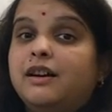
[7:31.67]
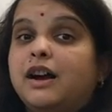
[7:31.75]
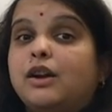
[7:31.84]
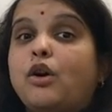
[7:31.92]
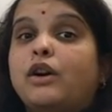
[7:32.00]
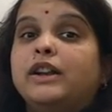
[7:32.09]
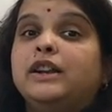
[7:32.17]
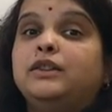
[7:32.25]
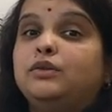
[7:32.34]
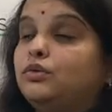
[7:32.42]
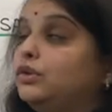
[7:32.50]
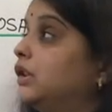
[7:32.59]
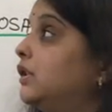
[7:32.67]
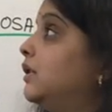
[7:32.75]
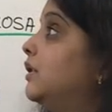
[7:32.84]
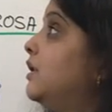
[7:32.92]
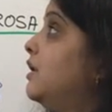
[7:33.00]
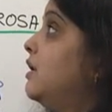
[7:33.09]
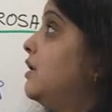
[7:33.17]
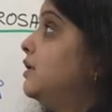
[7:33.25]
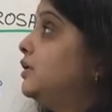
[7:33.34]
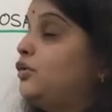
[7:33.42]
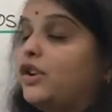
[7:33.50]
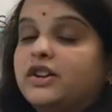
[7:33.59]
according to the
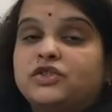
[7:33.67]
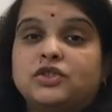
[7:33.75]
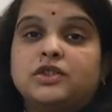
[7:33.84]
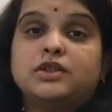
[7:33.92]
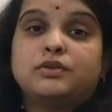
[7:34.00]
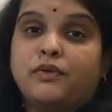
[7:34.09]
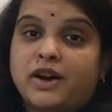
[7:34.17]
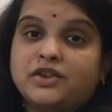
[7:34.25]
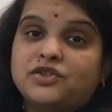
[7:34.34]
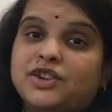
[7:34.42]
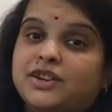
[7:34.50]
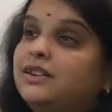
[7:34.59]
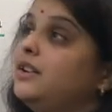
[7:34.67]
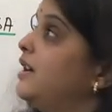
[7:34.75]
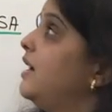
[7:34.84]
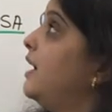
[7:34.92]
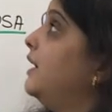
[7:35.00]
structure's function.